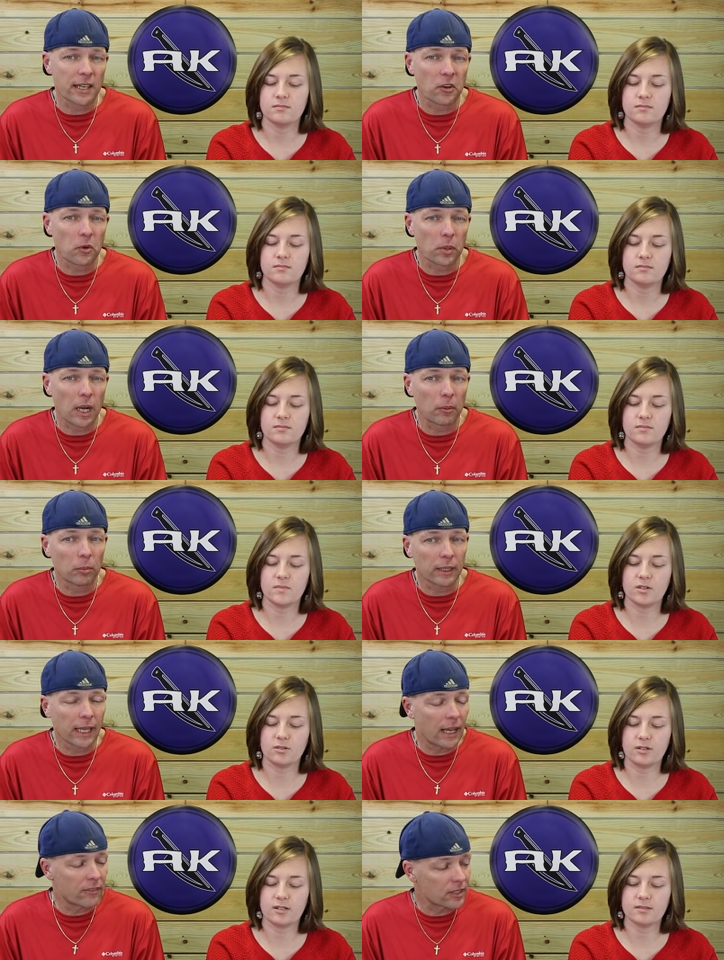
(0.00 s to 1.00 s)
Speaker 1: now. We'll probably
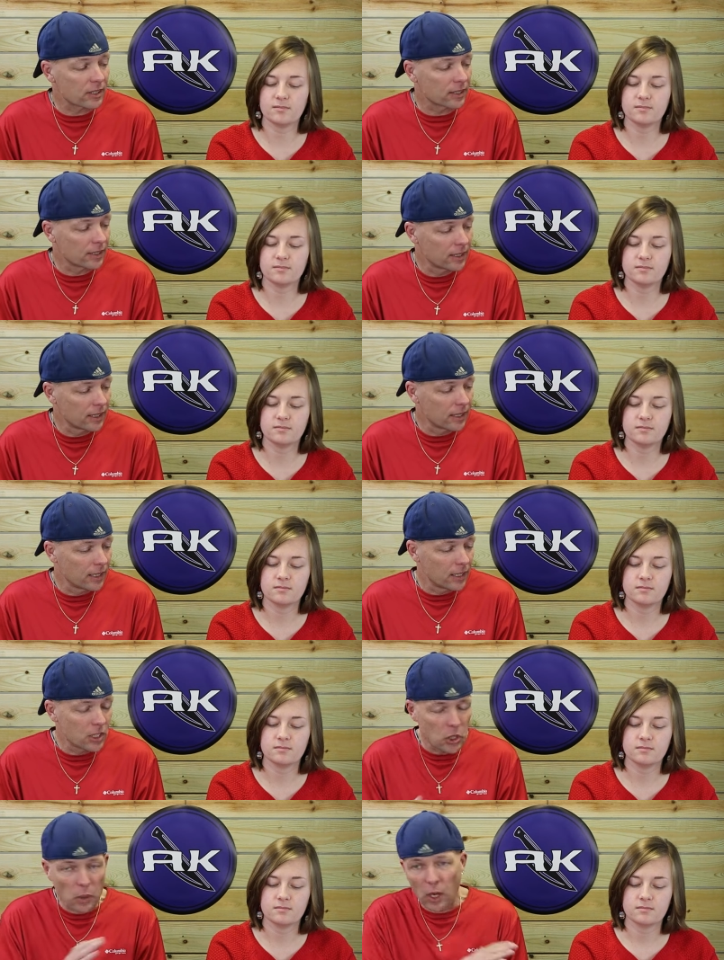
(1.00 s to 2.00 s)
there have are. to
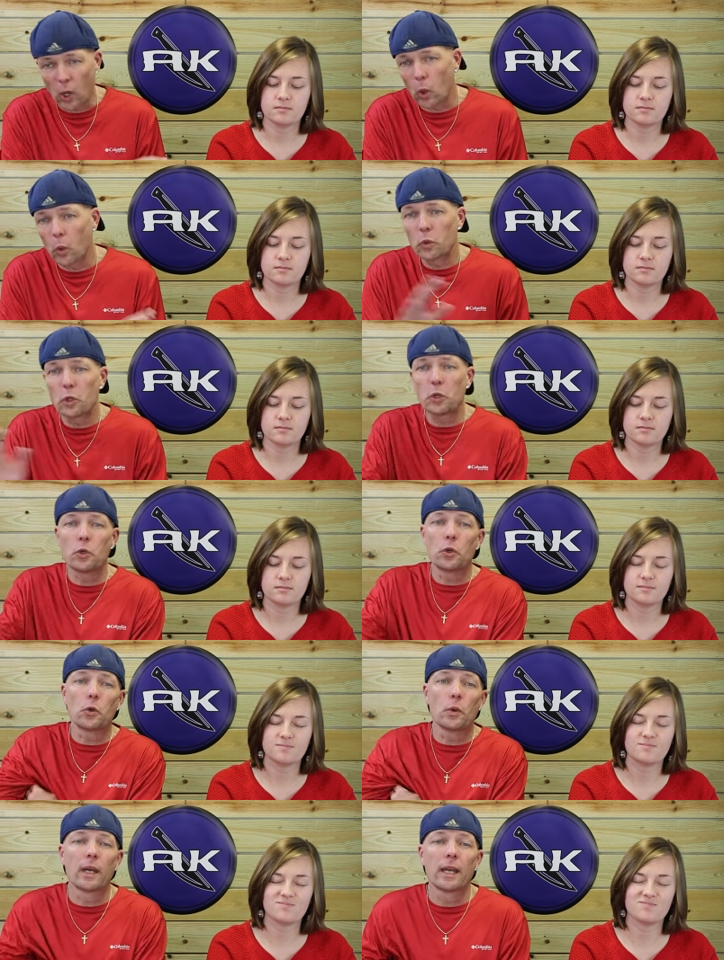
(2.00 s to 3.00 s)
do a whole
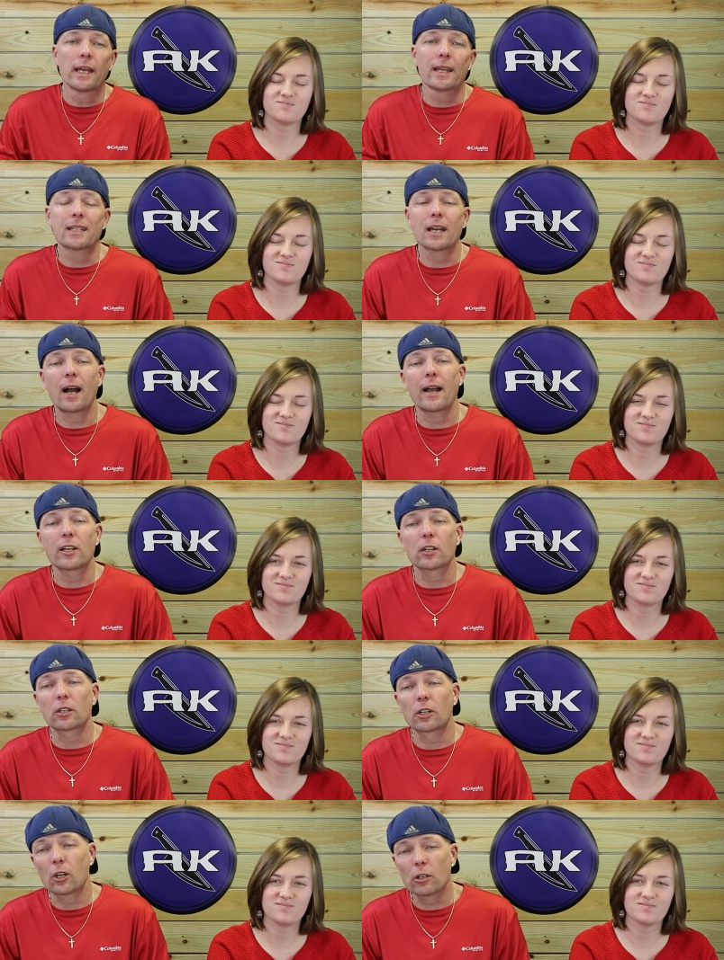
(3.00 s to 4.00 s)
new
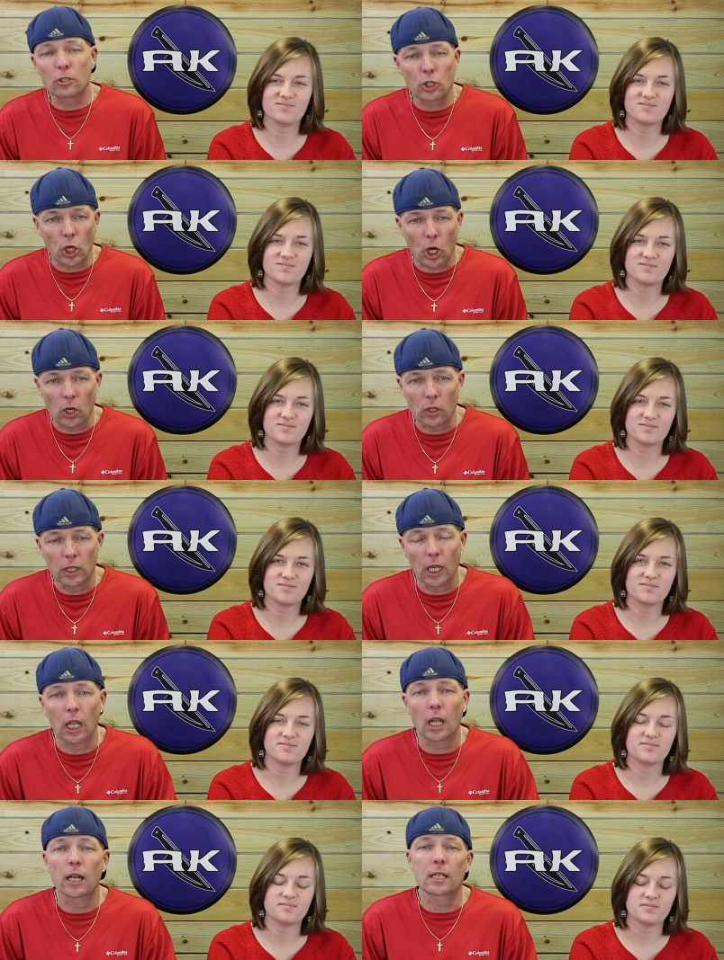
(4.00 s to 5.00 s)
entire Kershaw
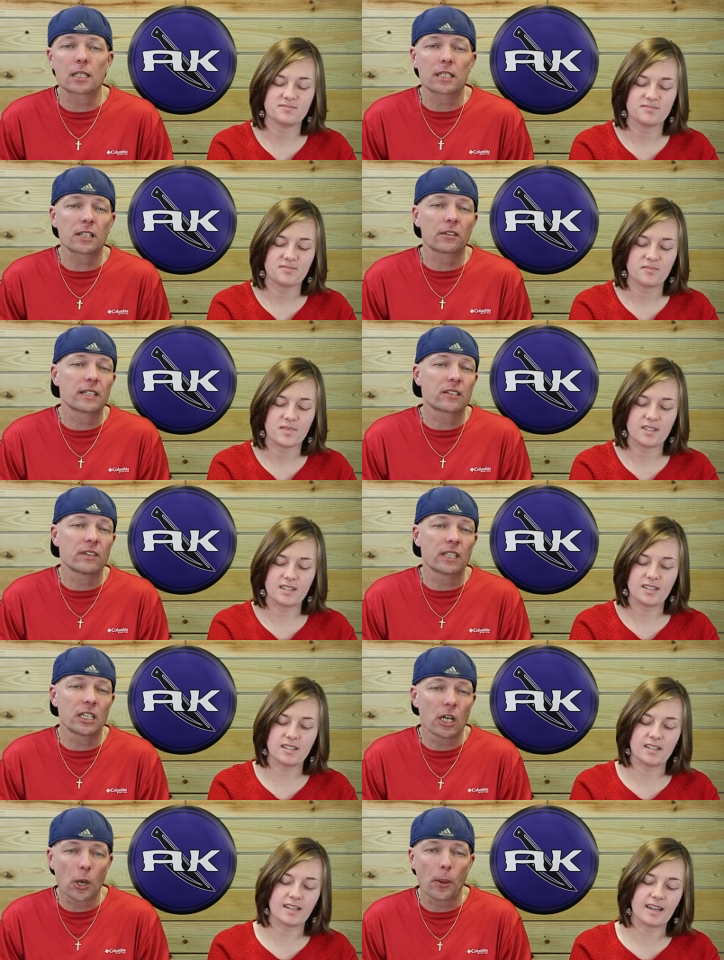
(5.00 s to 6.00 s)
launch series
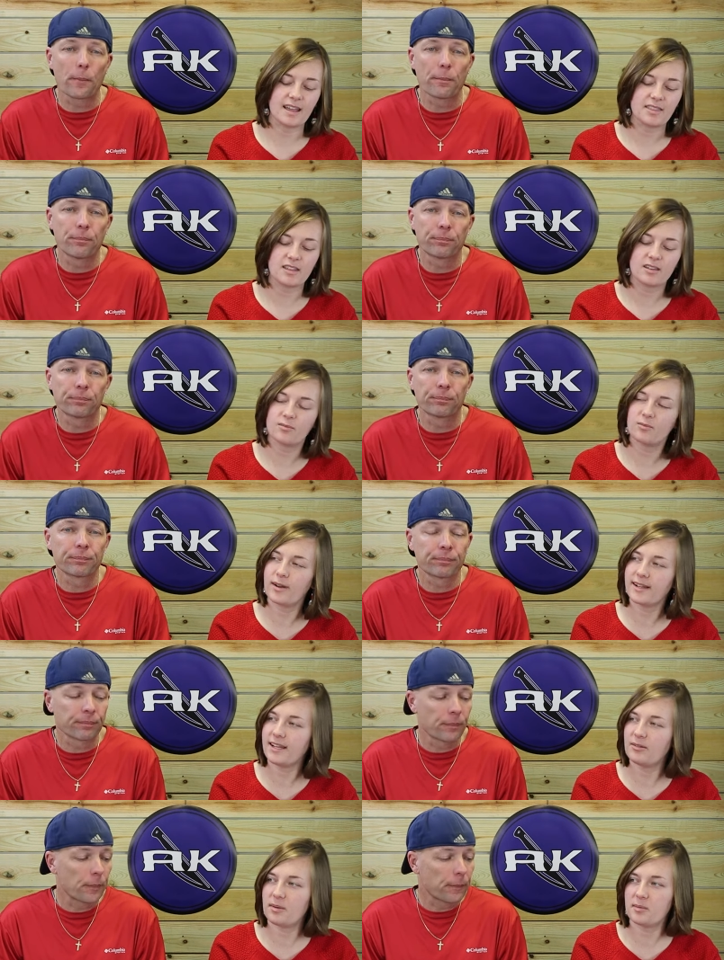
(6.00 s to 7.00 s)
video.
Speaker 2: Yeah, I think I
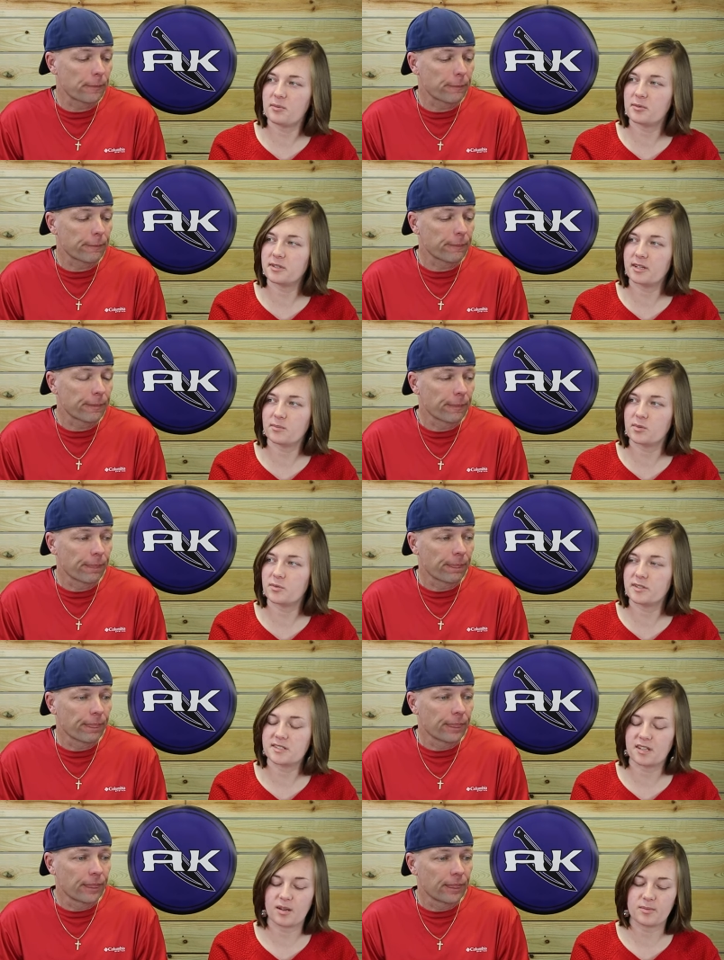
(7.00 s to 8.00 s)
can't remember what number we
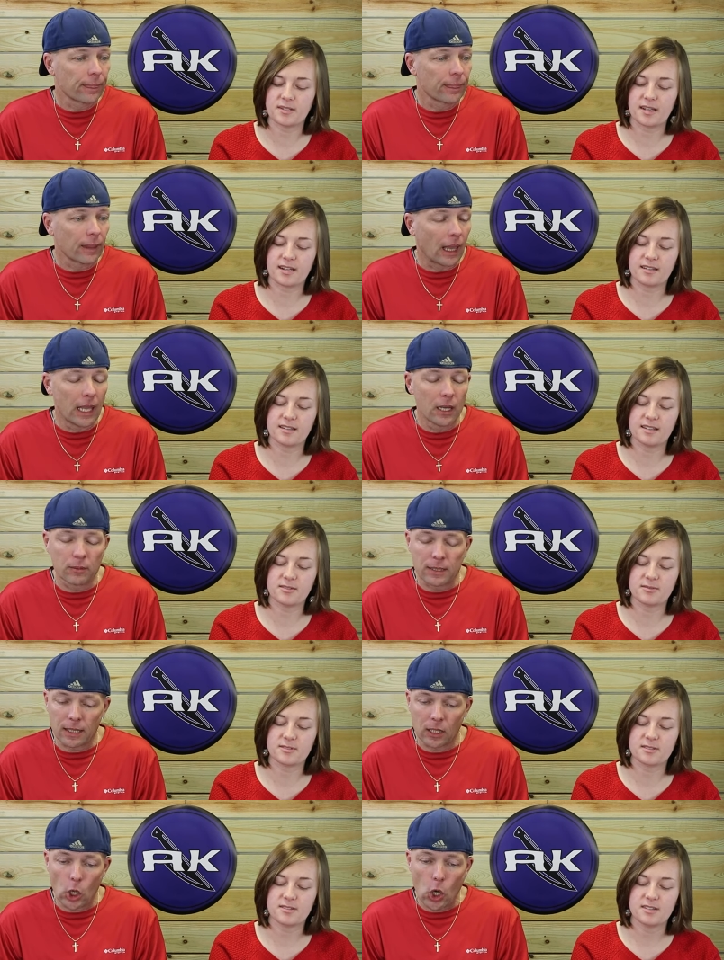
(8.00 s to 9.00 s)
stopped at. And it was,
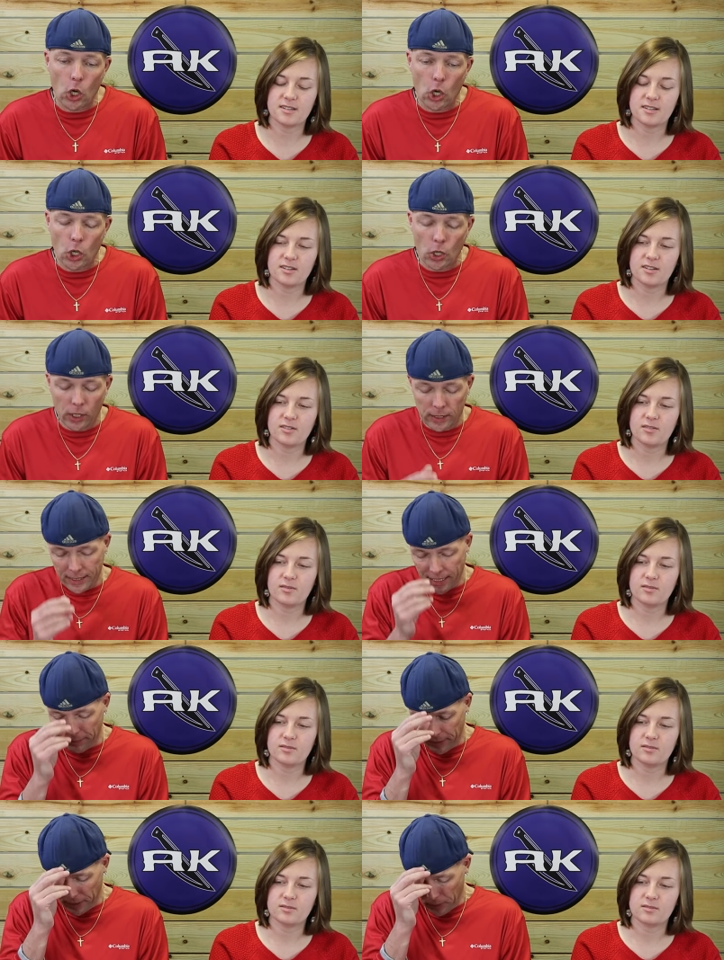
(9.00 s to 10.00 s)
a
Speaker 1: long
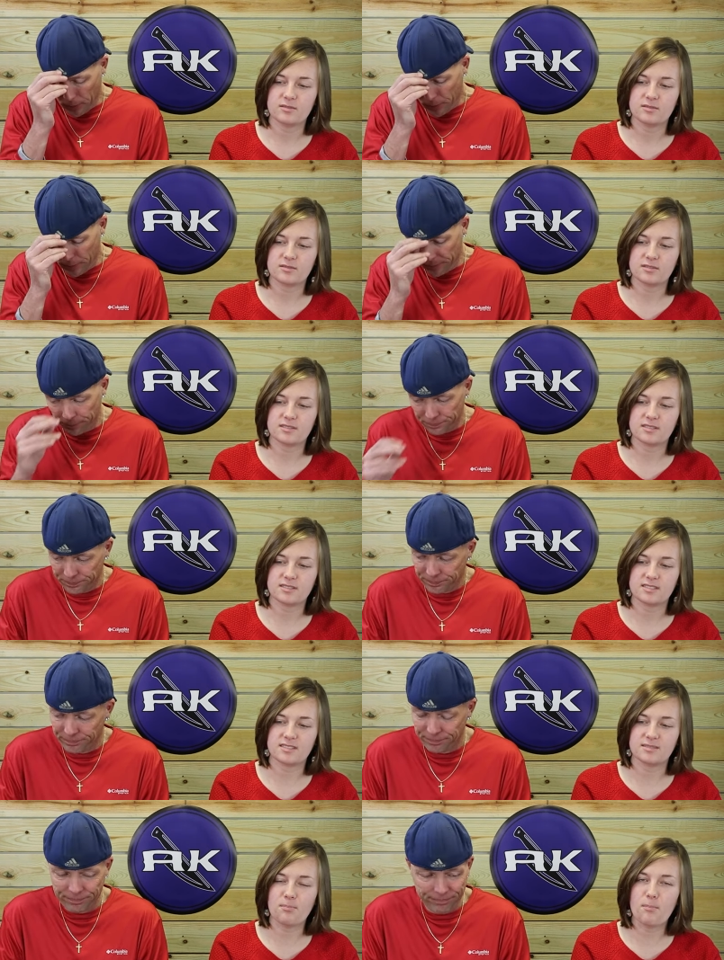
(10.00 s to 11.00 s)
time ago.
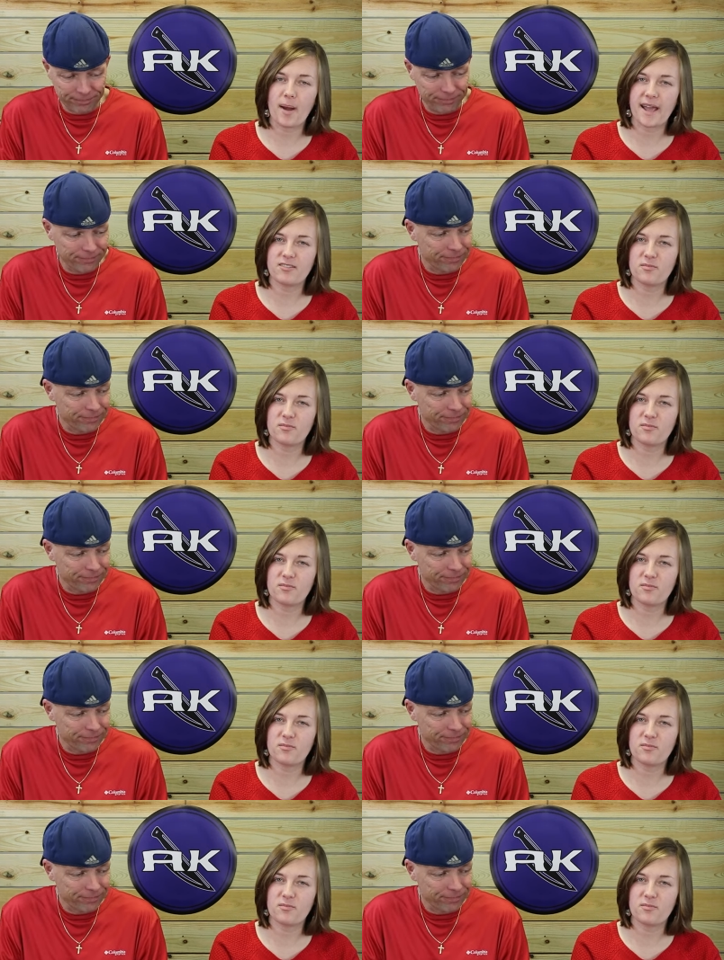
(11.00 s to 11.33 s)
Speaker 2: Might